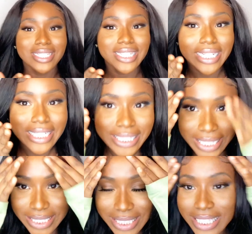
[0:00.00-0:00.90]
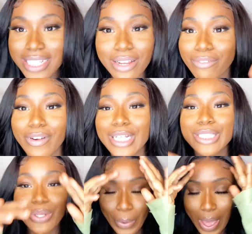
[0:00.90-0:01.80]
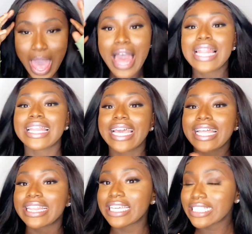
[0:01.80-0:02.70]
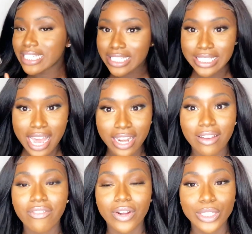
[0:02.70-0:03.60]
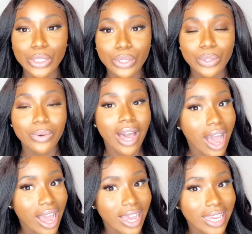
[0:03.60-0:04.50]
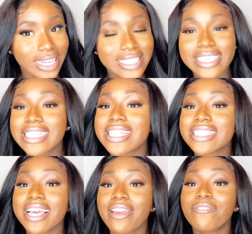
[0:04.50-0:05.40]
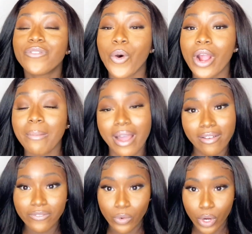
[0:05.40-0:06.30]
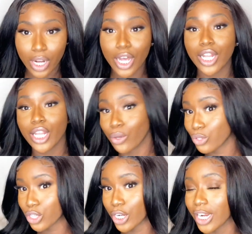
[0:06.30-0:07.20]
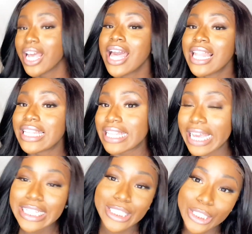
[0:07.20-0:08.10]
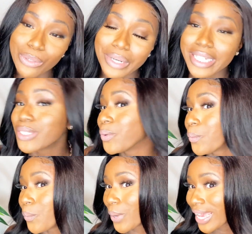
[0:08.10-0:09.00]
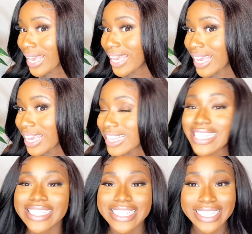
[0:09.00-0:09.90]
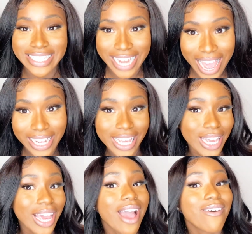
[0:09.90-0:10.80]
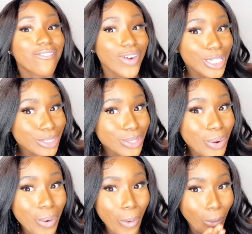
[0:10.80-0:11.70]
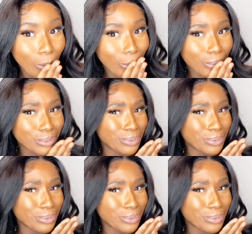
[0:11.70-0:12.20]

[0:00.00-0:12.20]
This isn't a frontal. Like, this is not a frontal, you guys. This is a 4x4 closure lace unit wig. This is not a frontal.